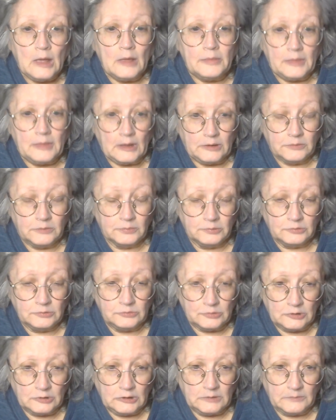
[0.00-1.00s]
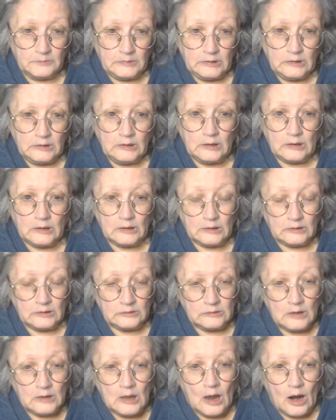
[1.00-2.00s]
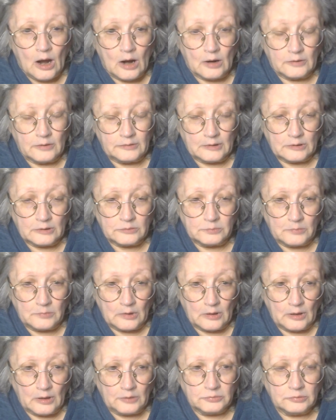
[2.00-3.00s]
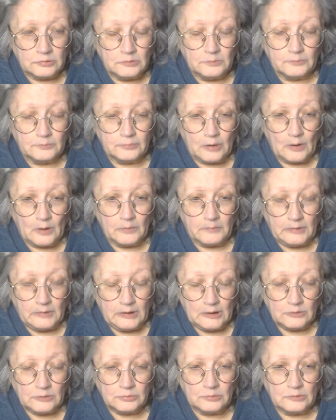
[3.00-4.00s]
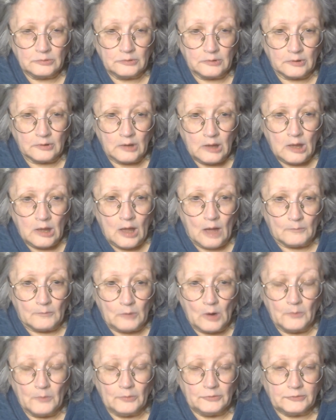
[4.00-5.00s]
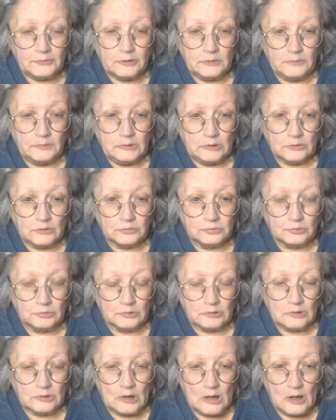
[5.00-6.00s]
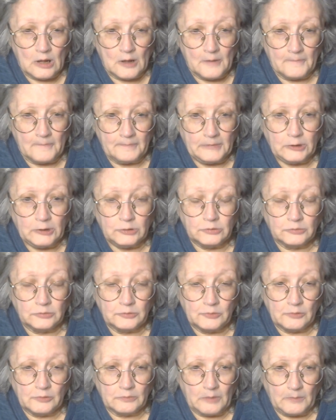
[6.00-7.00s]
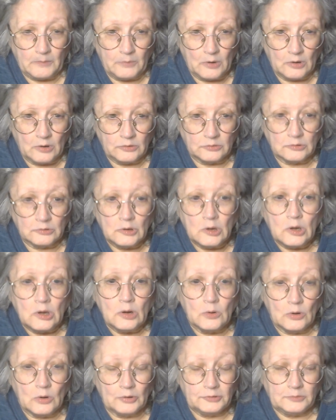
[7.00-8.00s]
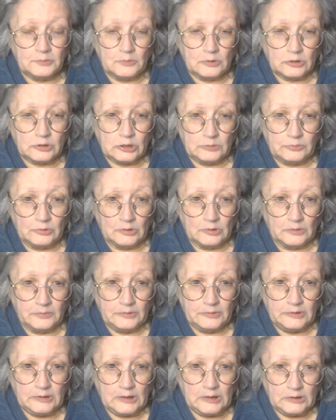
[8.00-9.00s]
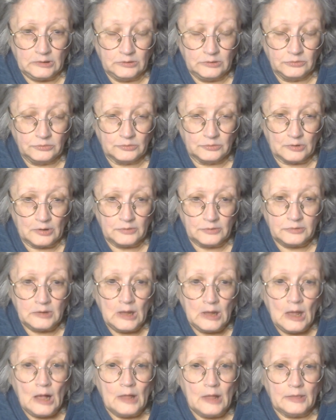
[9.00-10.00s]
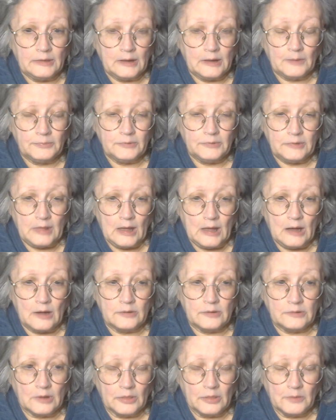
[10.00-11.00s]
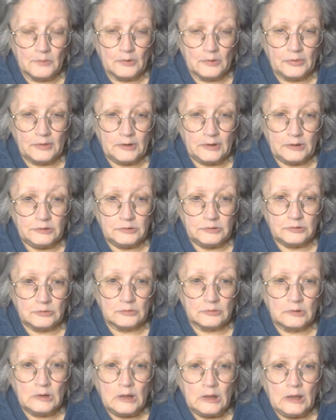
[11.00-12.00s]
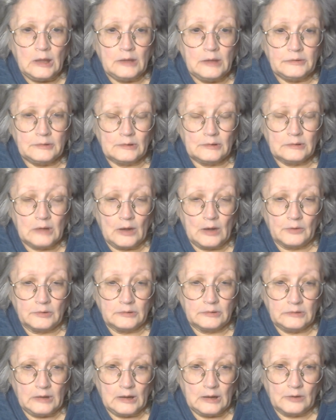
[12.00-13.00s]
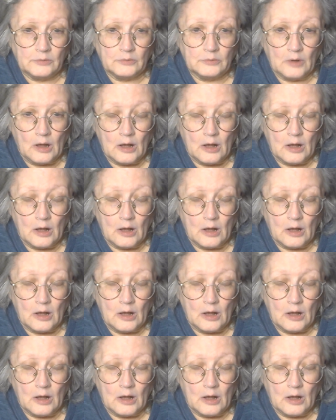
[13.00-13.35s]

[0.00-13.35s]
thank you for joining me, and our next, well, actually, probably my next one, I'm hoping is going to be a short interview with my partner who also works on Prolific to get his thoughts. And then after that, another one that I do is the Cloud Connect